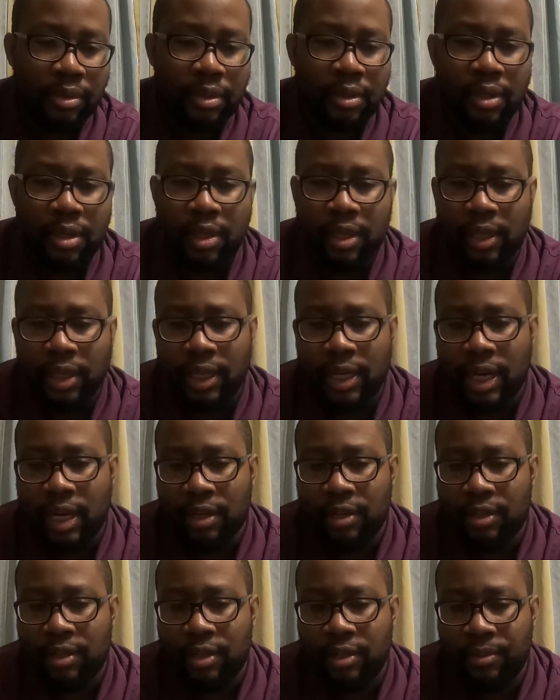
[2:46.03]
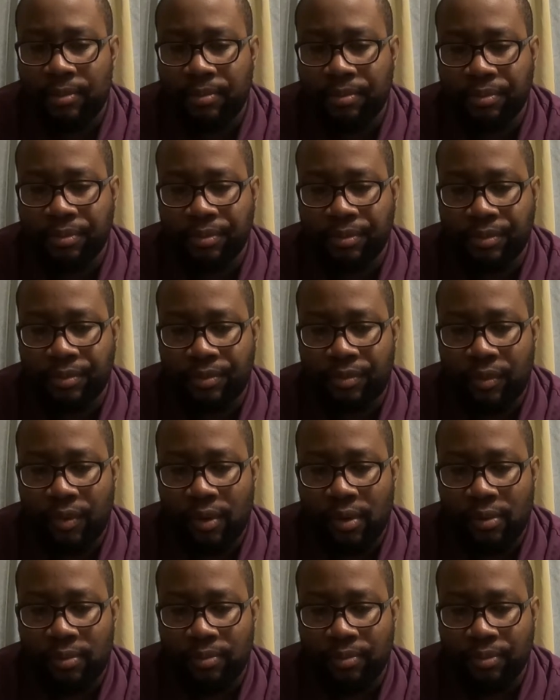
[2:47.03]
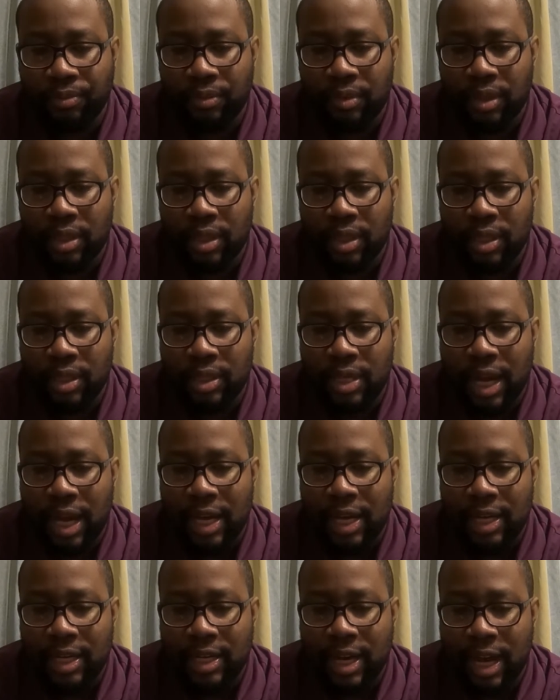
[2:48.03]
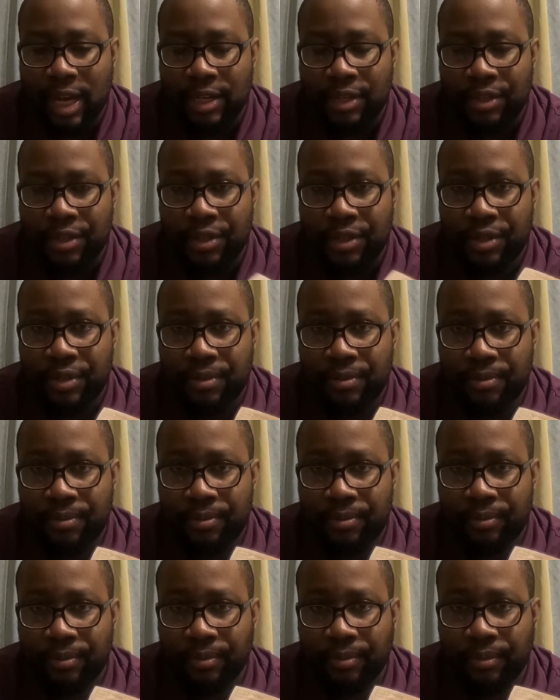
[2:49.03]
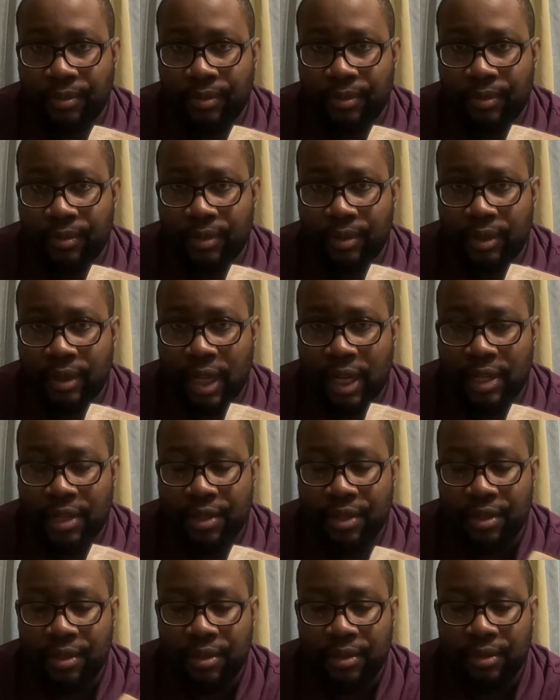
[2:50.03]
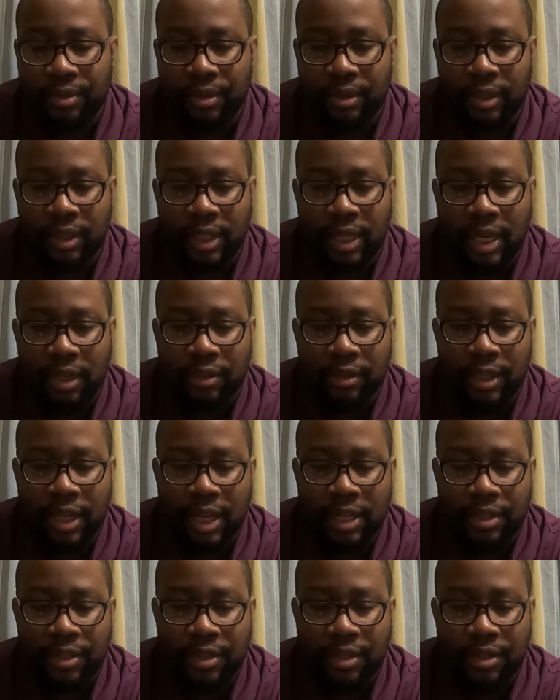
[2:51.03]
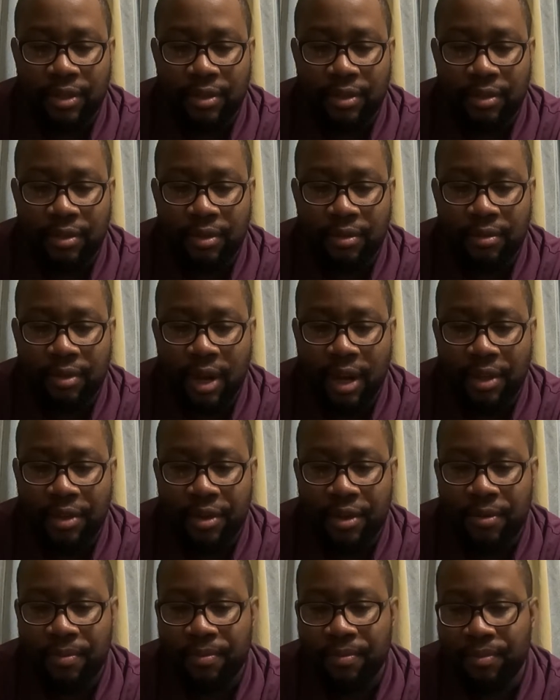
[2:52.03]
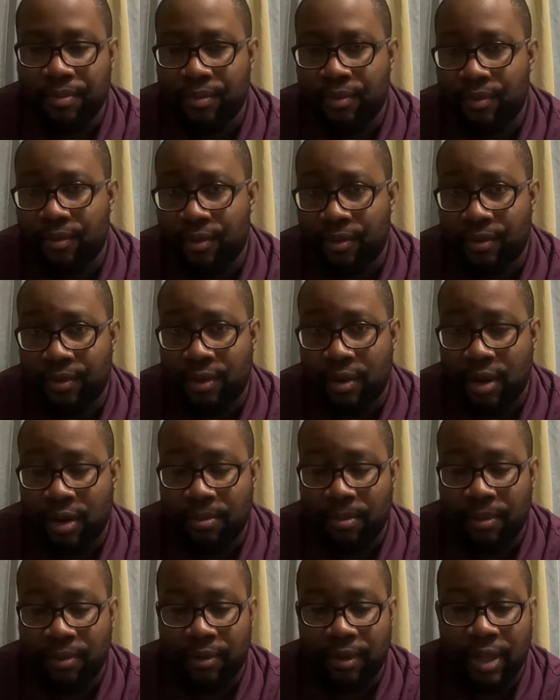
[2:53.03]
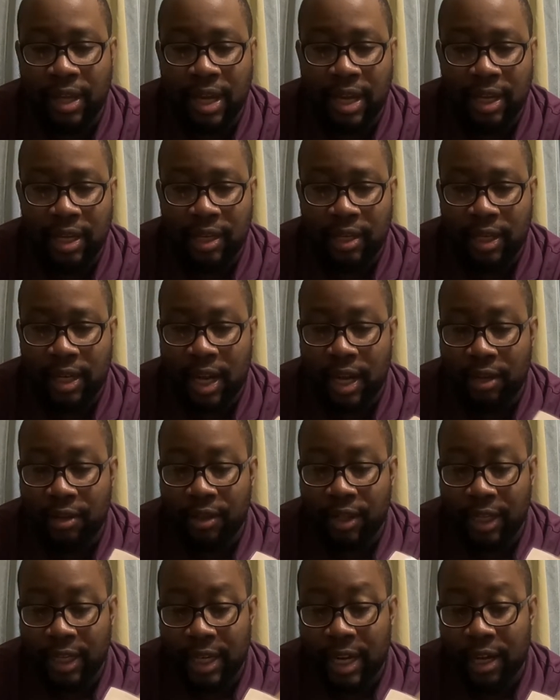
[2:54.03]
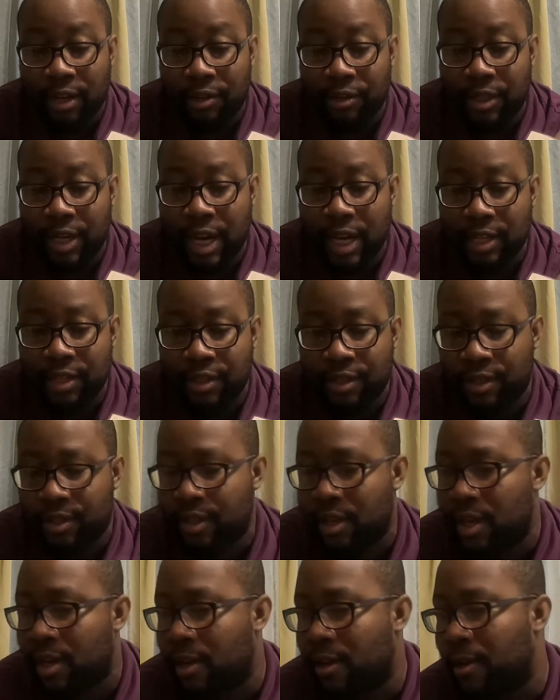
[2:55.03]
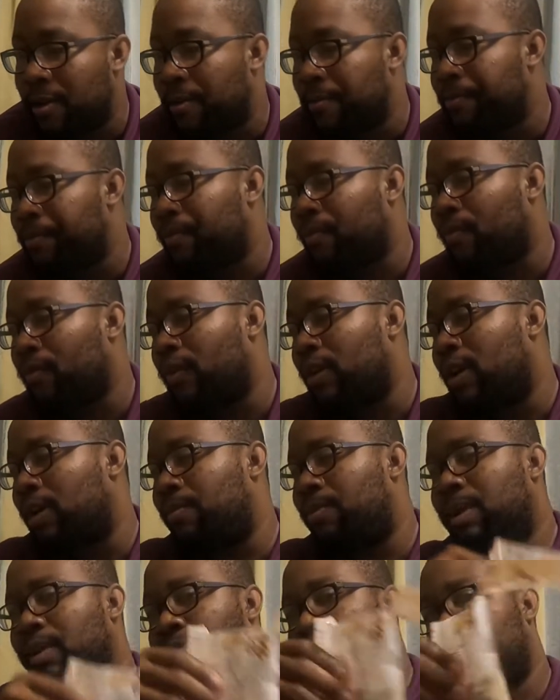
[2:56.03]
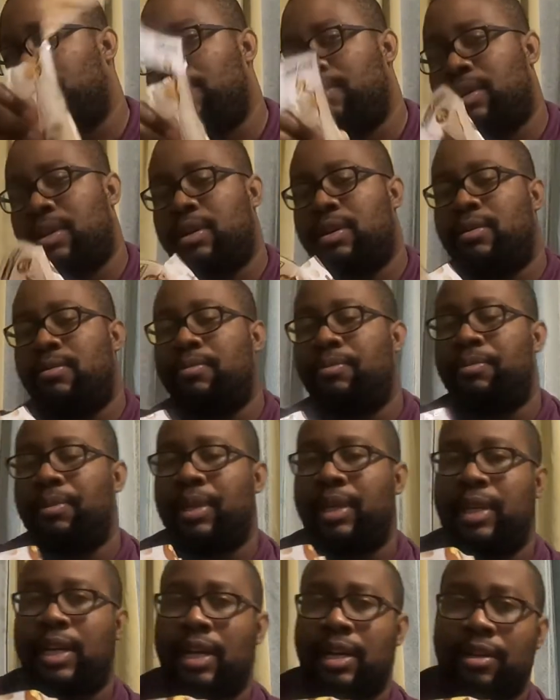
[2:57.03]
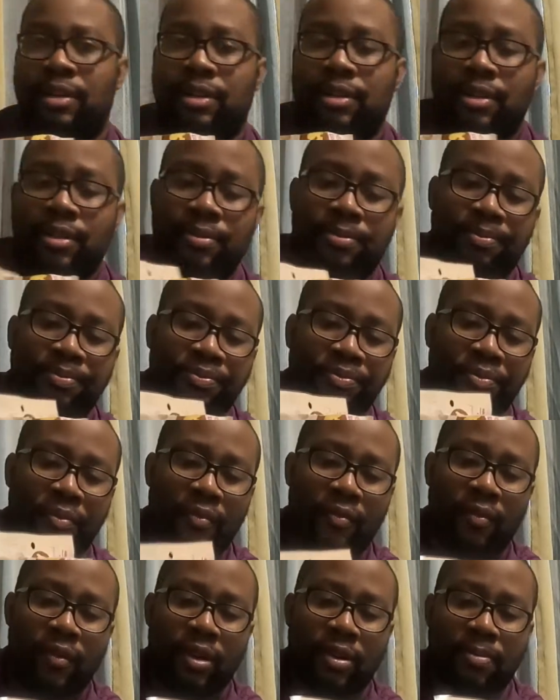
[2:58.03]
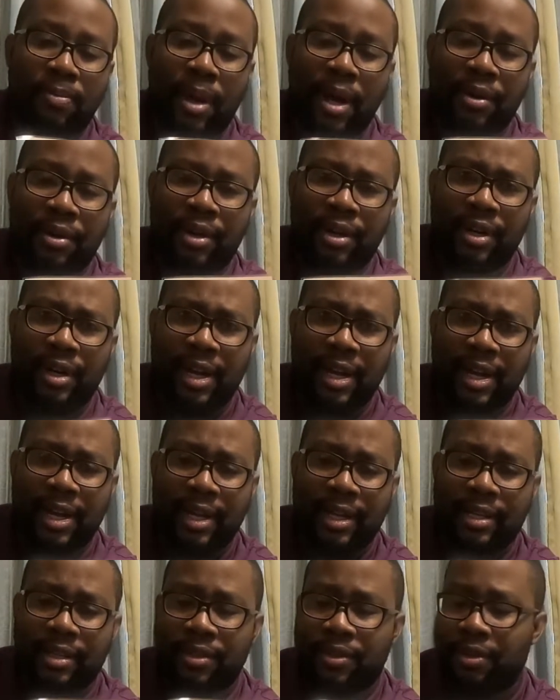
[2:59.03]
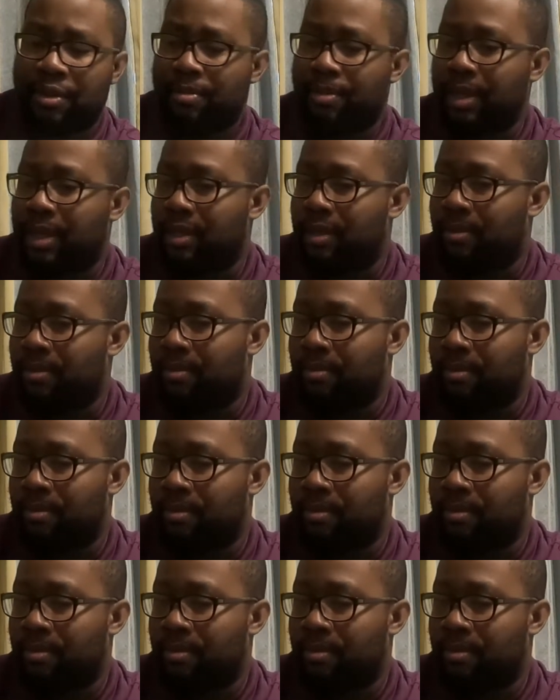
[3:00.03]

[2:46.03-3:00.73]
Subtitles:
or Kinako daizu, Kinako daizu, rather. Correct me for that. Kinako daizu. Right, made from Kinako powder and soybean.